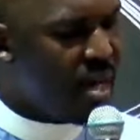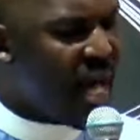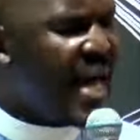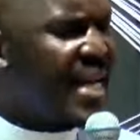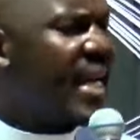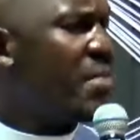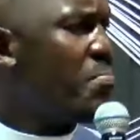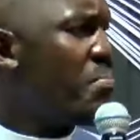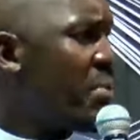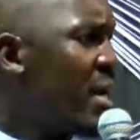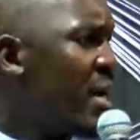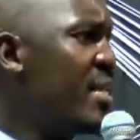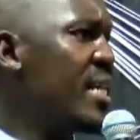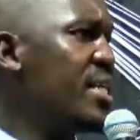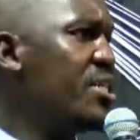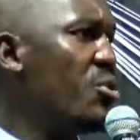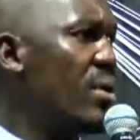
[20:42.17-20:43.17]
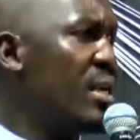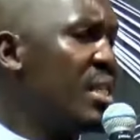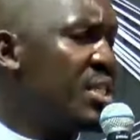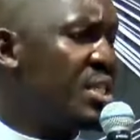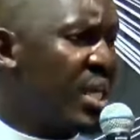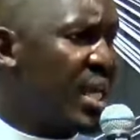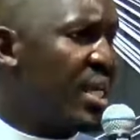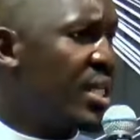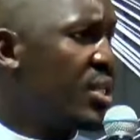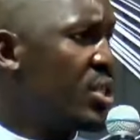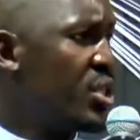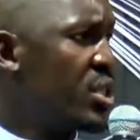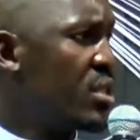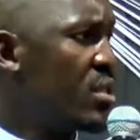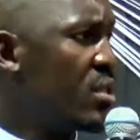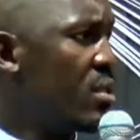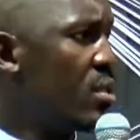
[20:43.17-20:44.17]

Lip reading: And I pray that you will change